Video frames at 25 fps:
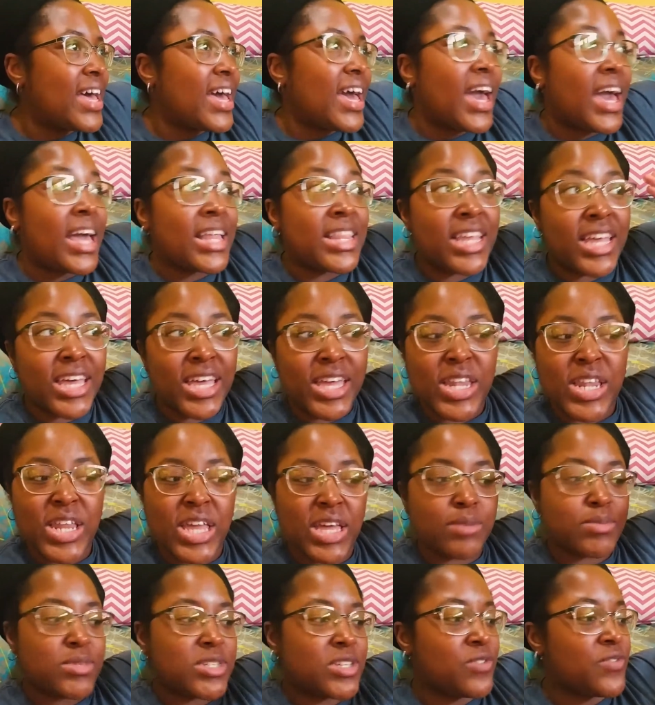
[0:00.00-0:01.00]
And then
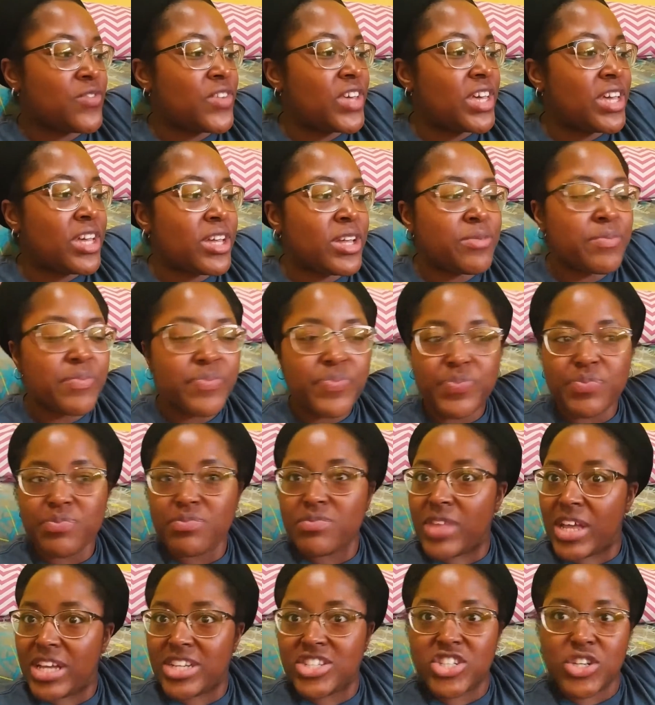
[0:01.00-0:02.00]
MTV,
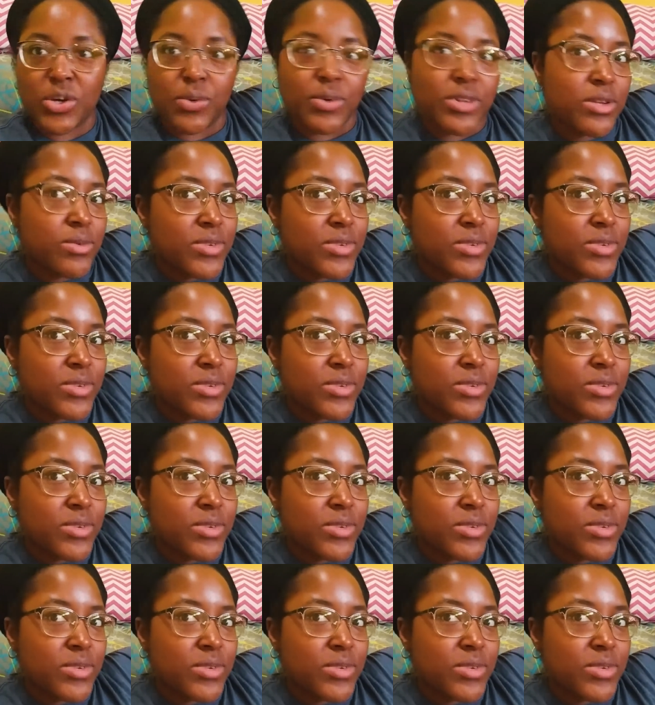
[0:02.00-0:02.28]
they showing